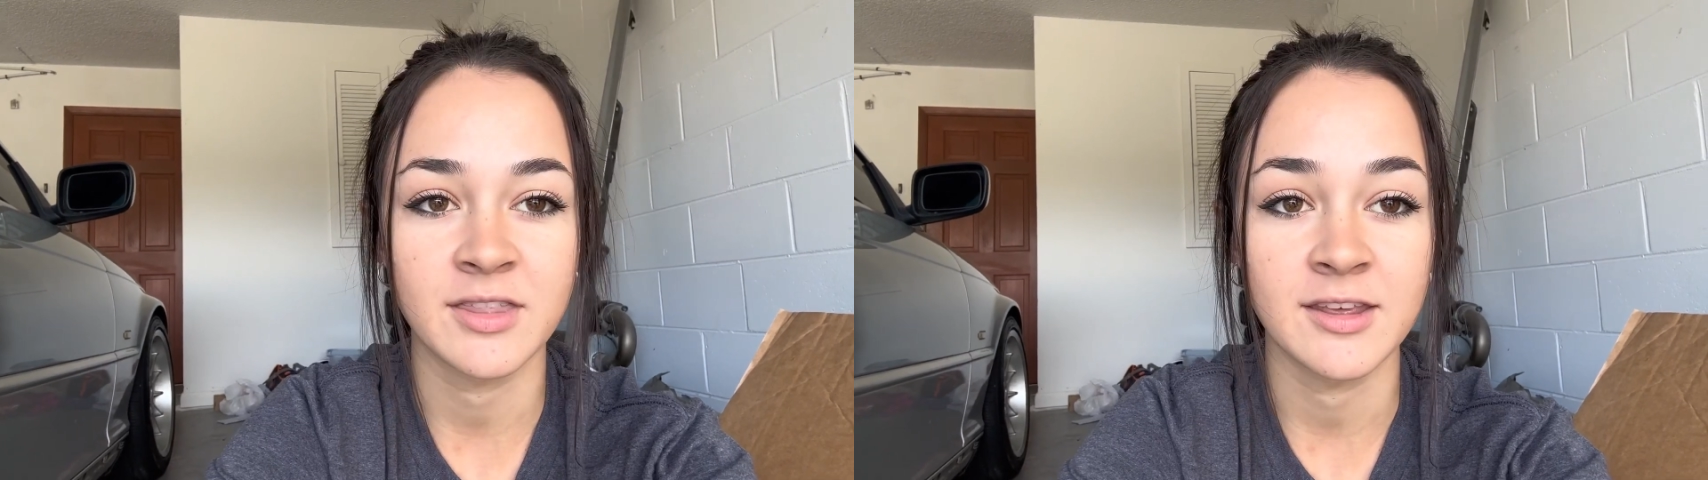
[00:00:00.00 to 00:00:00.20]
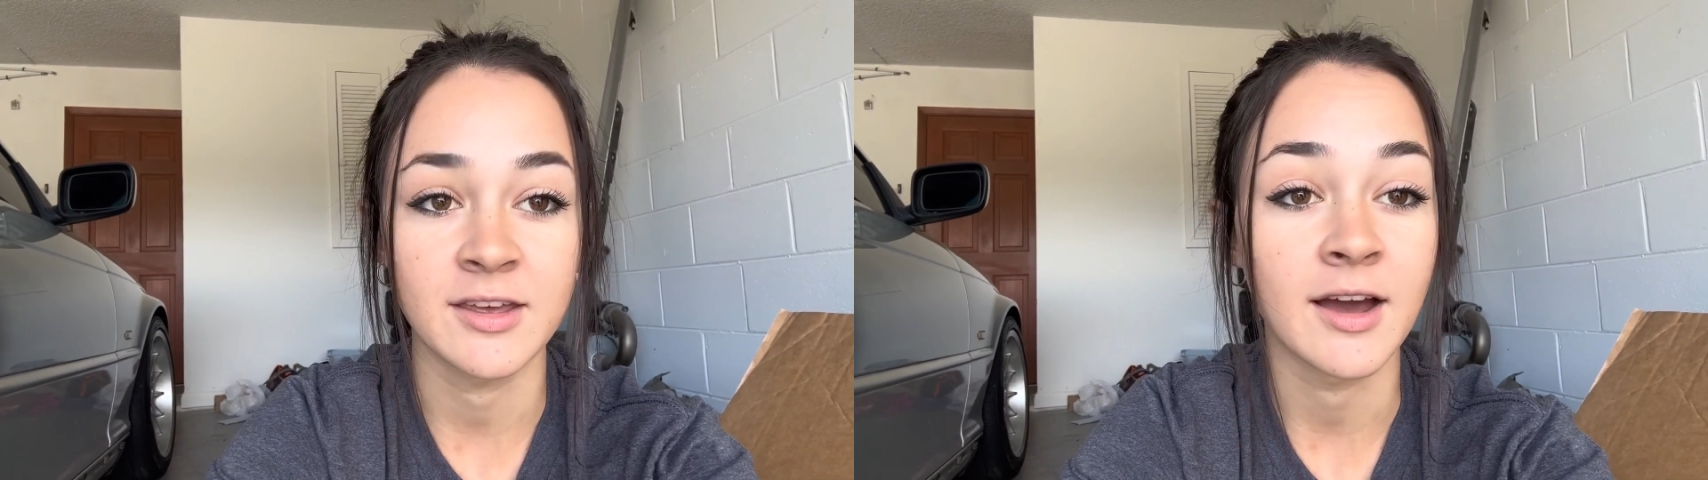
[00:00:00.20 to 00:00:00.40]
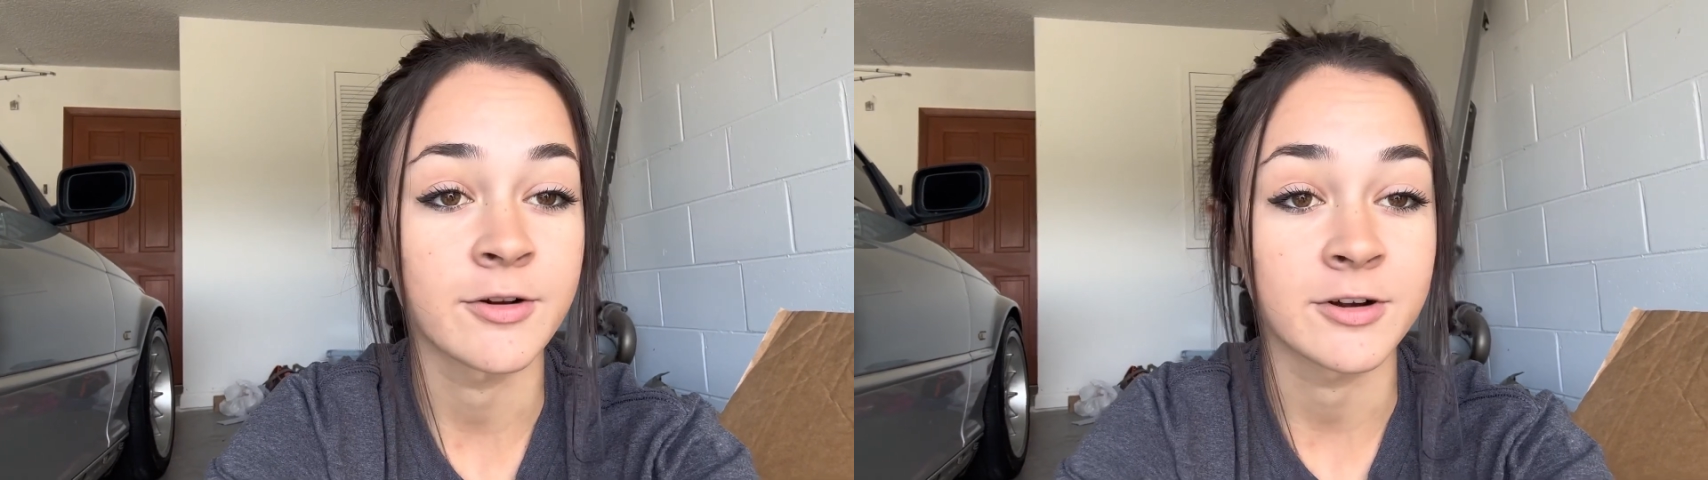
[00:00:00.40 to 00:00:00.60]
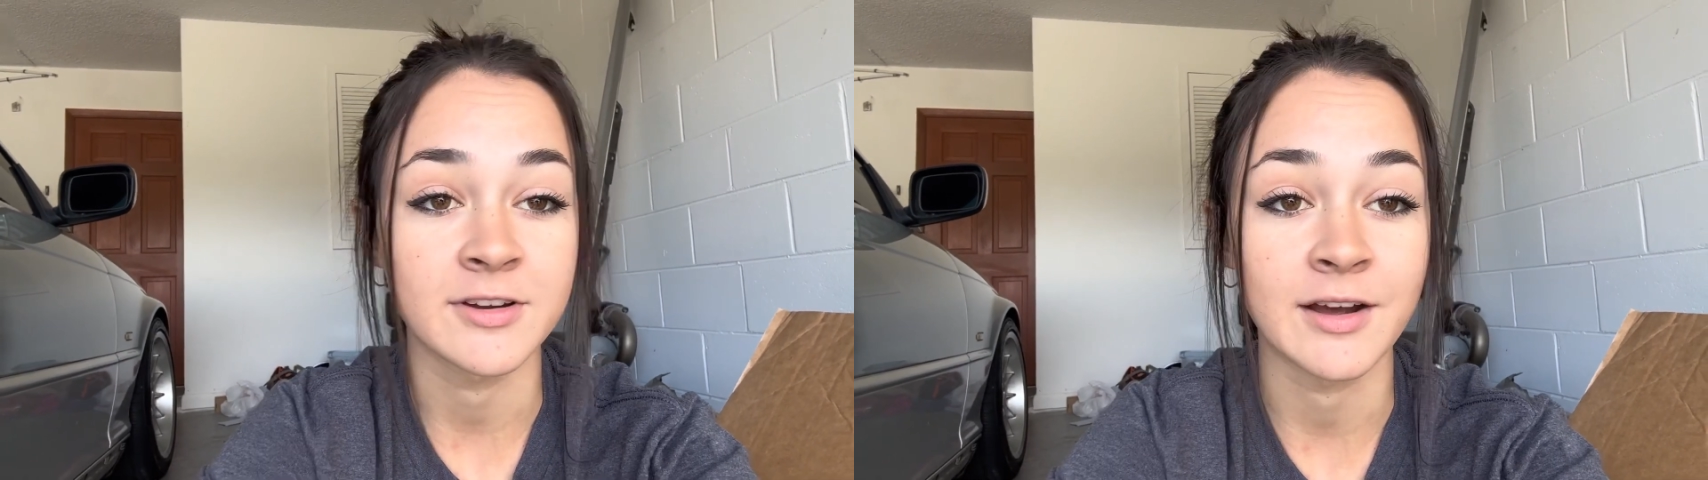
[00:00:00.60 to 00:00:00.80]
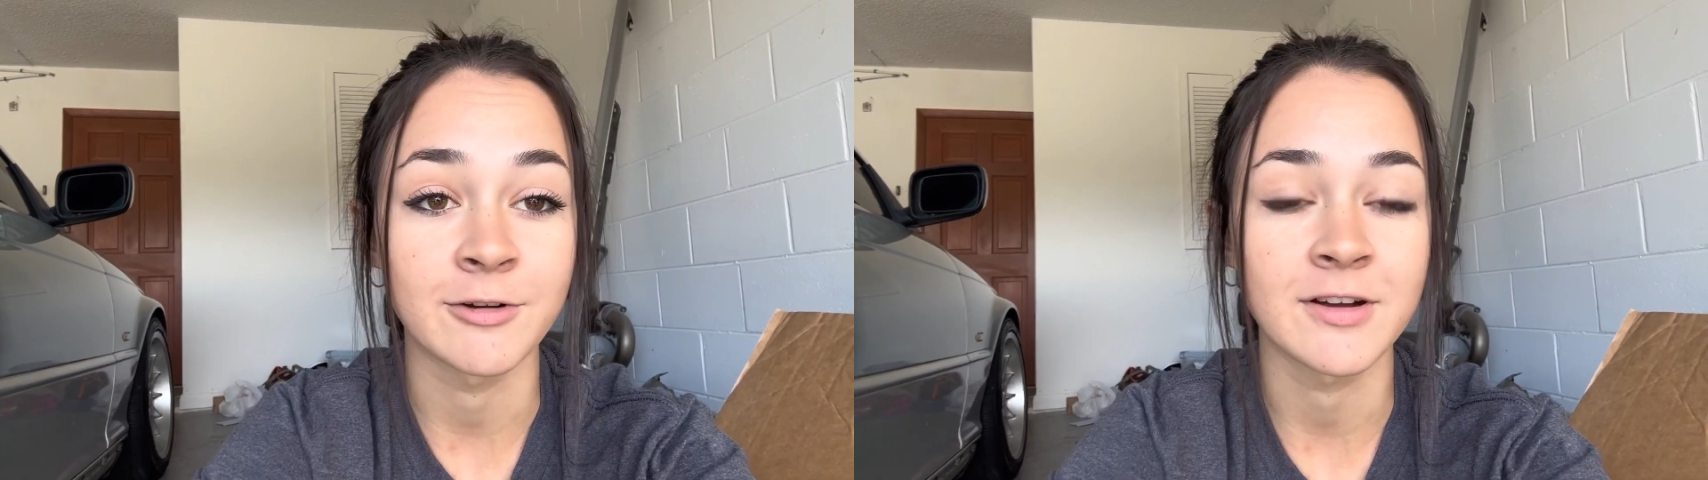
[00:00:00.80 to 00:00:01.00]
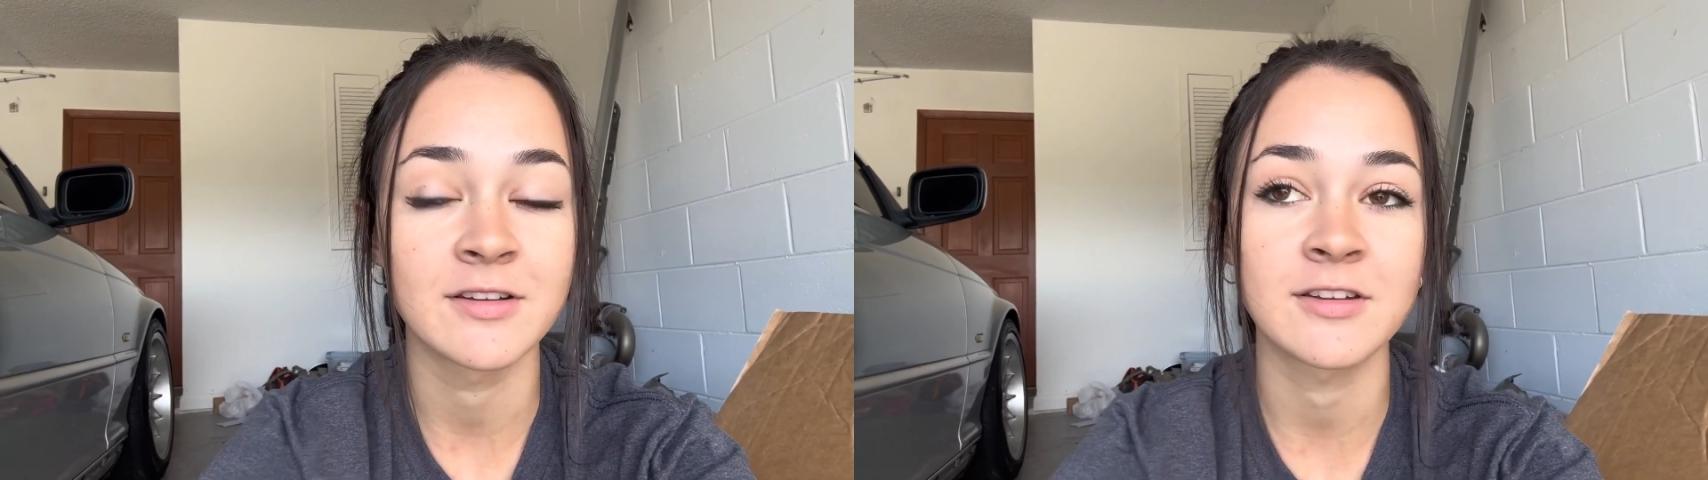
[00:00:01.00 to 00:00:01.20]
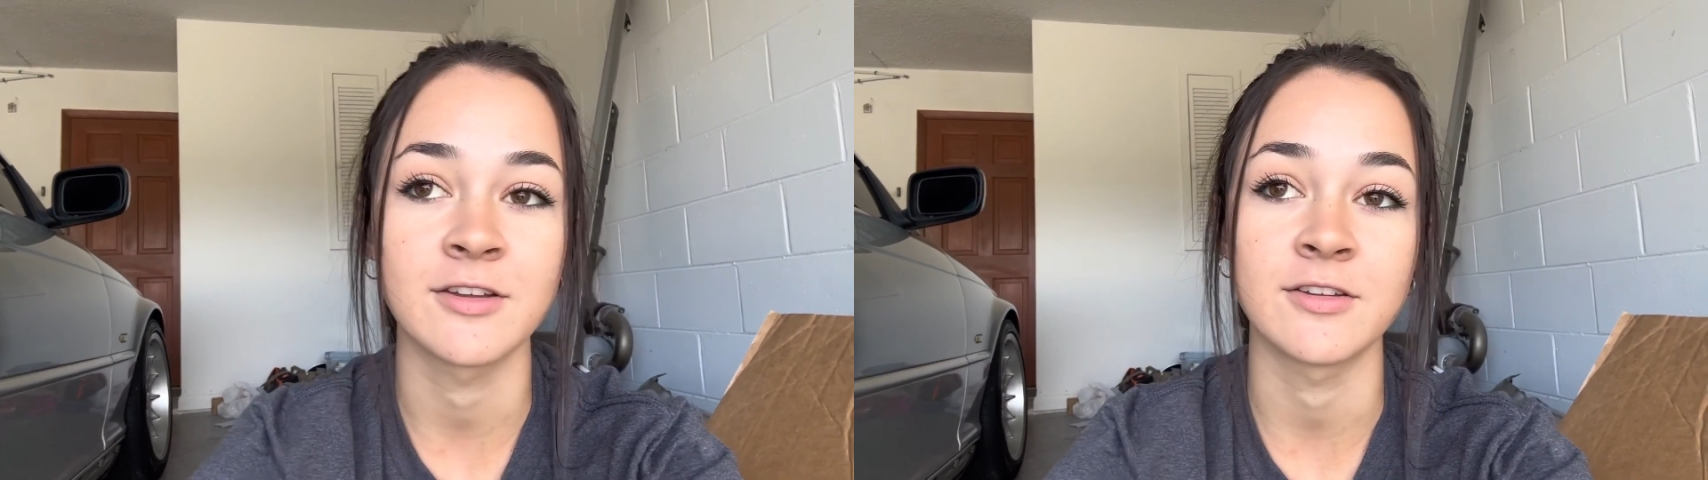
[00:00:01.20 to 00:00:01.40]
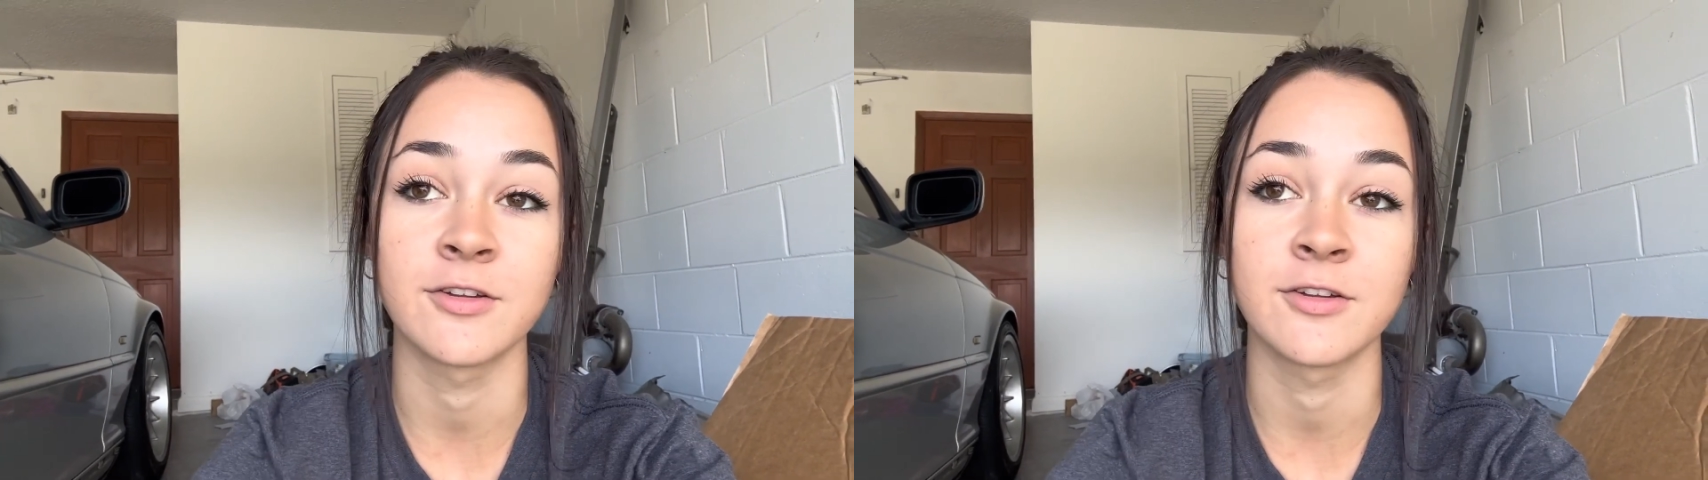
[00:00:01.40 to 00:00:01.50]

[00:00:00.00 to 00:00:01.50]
the outer tie rods because